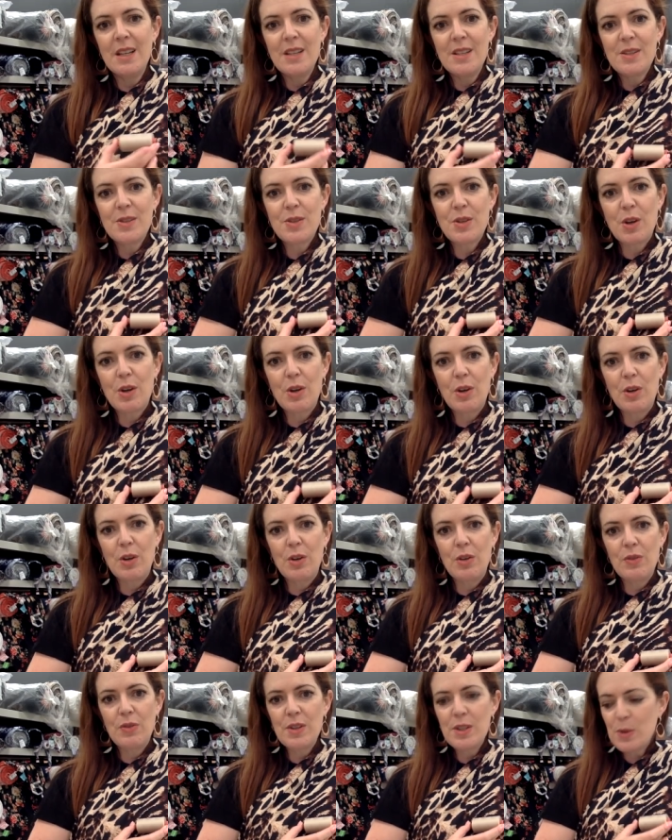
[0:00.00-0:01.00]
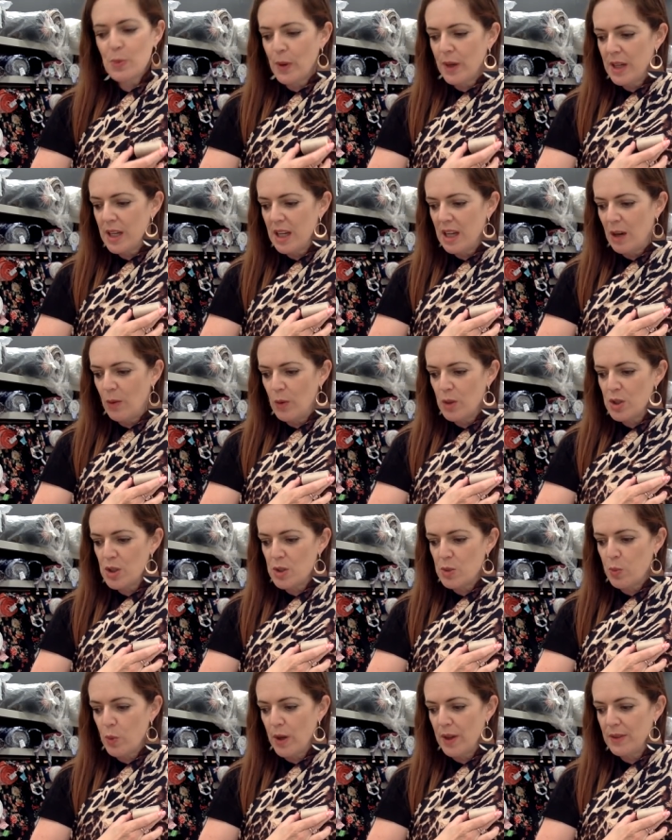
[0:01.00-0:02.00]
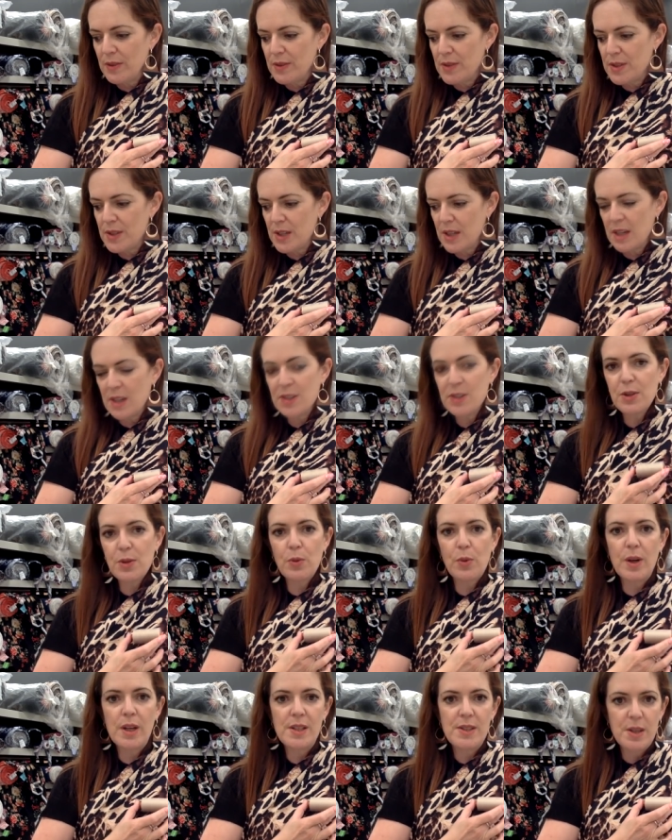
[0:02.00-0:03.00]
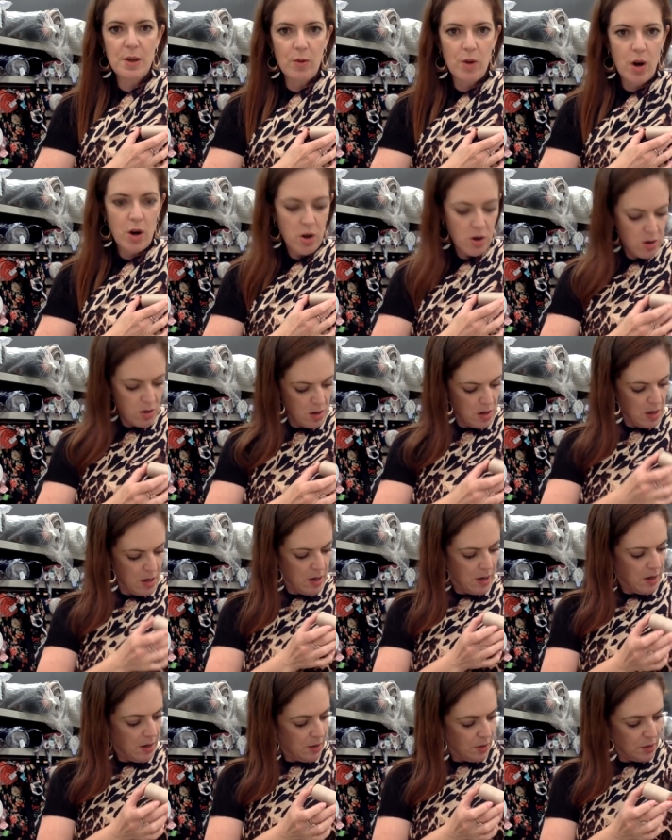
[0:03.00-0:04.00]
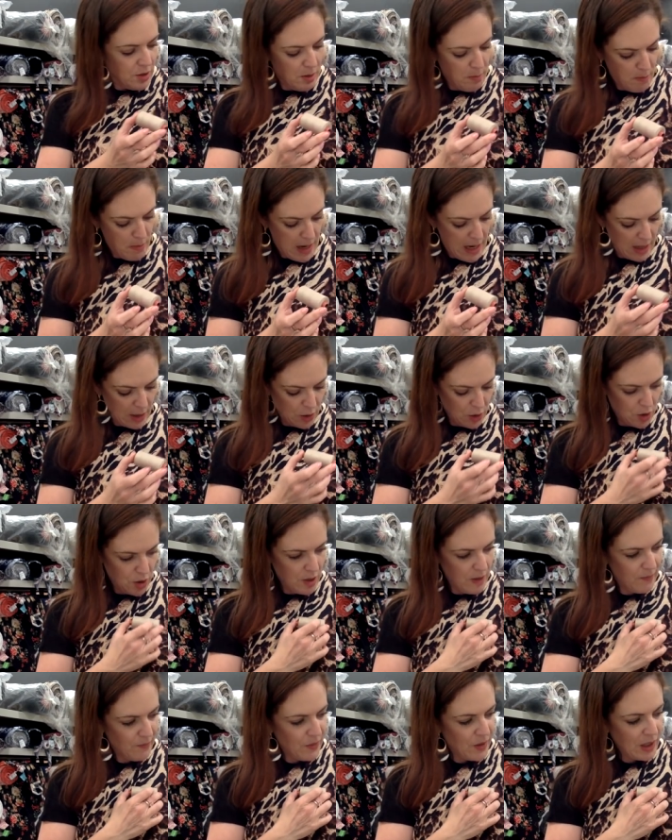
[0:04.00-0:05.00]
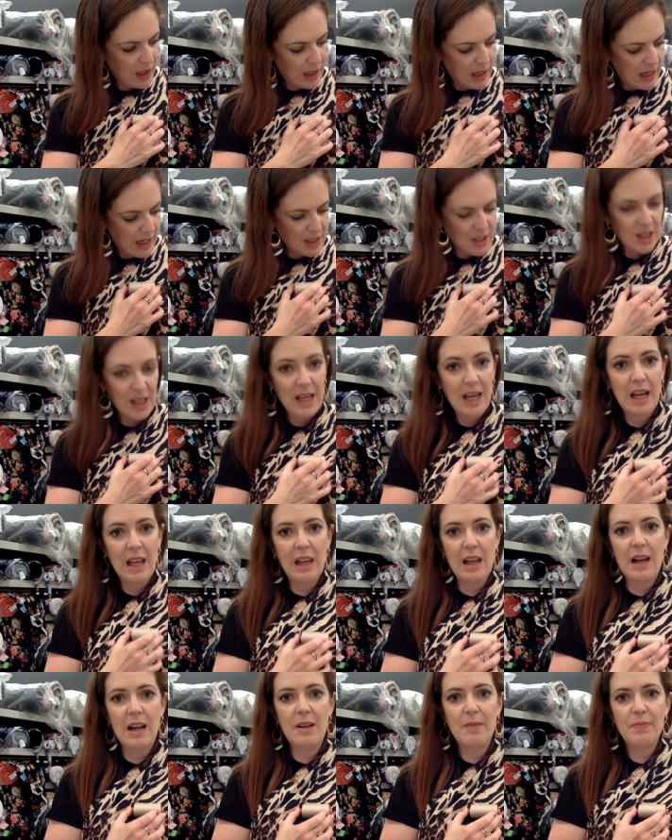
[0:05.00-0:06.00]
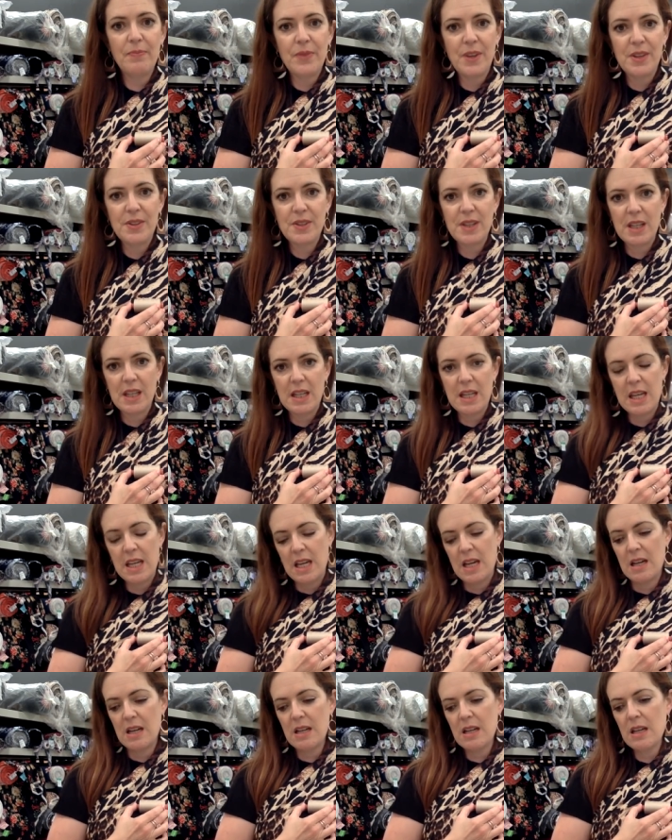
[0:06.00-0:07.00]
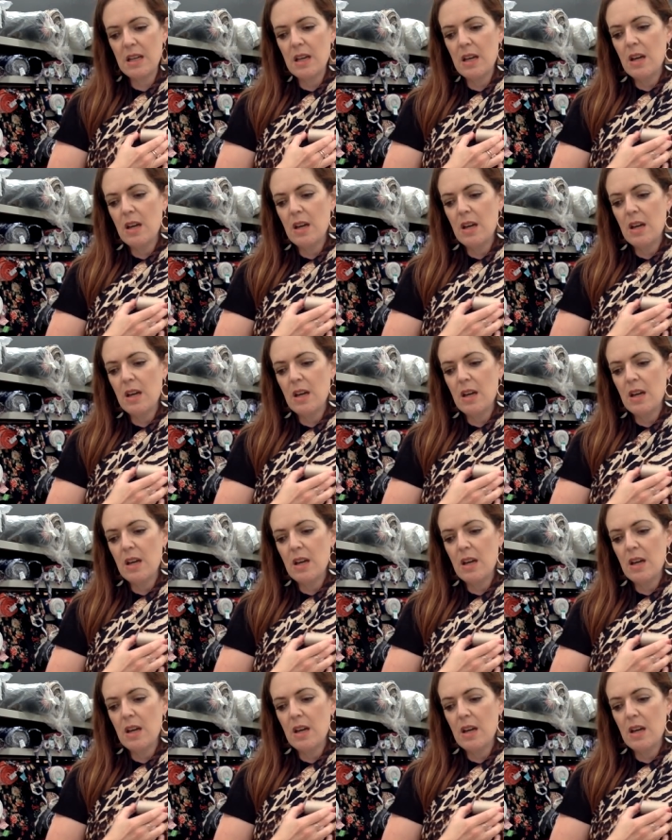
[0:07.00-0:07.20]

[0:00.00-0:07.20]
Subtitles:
So this one here, which is 1630, to match the lighter colour that's in here.